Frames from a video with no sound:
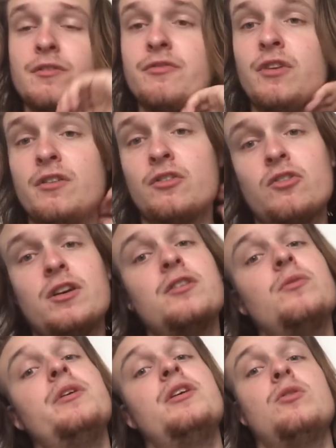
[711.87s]
$5,000
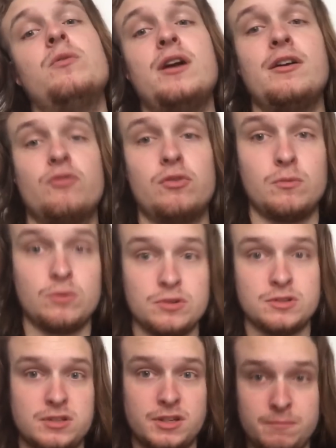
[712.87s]
a week or whatever it
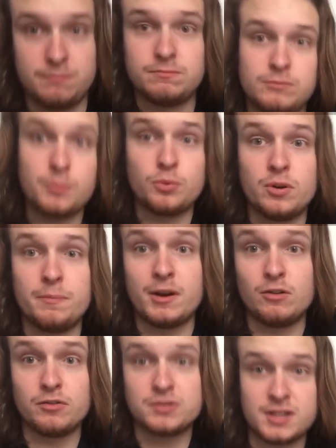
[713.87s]
was, then we're probably
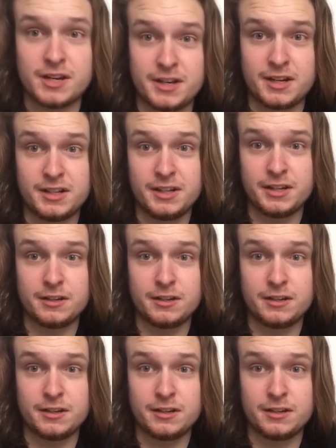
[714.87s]
better off staying clear.